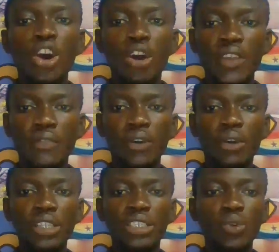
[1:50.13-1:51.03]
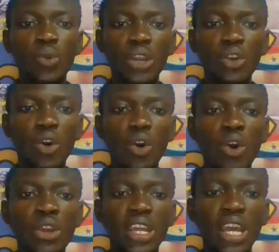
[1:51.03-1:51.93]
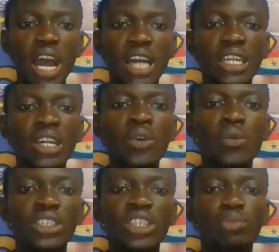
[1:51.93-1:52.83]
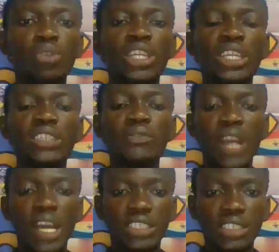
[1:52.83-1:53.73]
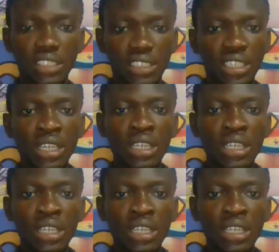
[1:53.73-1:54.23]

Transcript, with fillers: of the forest when all they had was a protective license.